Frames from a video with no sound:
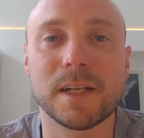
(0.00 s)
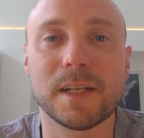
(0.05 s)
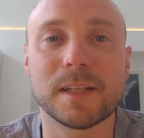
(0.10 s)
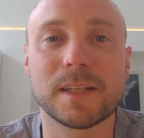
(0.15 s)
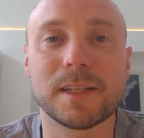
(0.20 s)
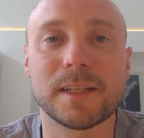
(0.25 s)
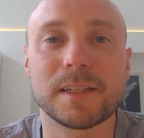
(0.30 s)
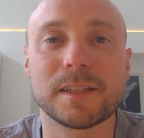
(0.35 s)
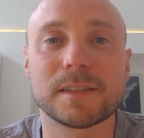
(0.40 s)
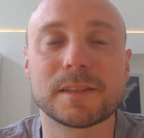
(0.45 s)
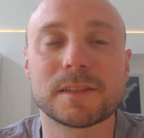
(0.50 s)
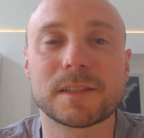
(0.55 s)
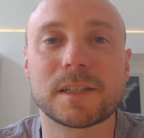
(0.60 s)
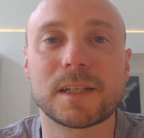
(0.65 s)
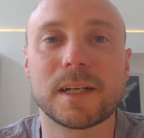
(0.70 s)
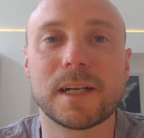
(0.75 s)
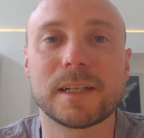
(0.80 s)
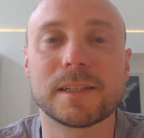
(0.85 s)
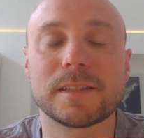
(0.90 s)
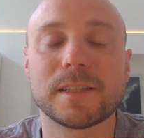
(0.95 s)
I think, to
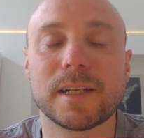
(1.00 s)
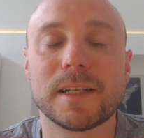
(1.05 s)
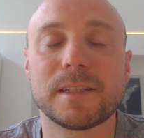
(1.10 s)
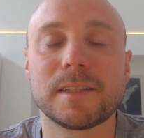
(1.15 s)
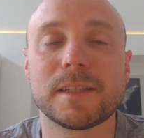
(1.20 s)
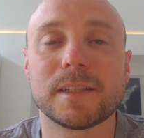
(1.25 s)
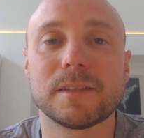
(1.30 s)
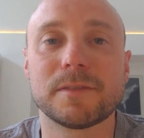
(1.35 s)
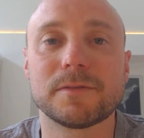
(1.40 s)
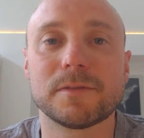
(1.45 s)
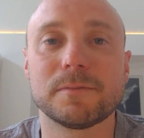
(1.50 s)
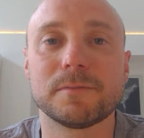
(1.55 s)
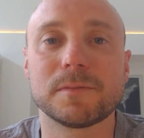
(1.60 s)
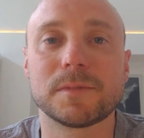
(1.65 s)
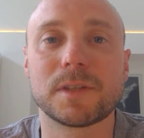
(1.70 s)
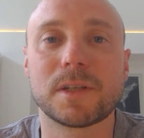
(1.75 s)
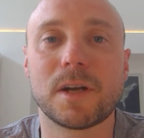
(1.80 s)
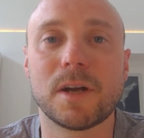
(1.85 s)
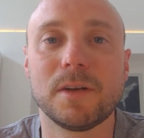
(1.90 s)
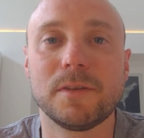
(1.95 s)
collect data from
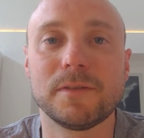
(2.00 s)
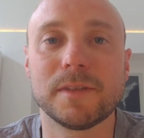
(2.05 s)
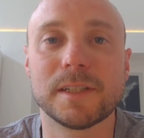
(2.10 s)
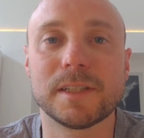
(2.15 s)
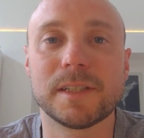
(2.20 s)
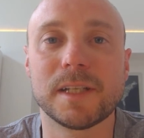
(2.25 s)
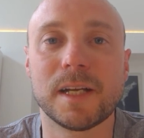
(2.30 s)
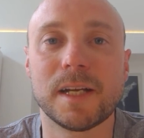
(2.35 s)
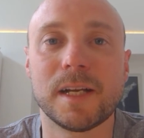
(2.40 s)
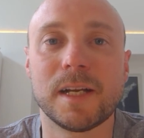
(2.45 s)
COVID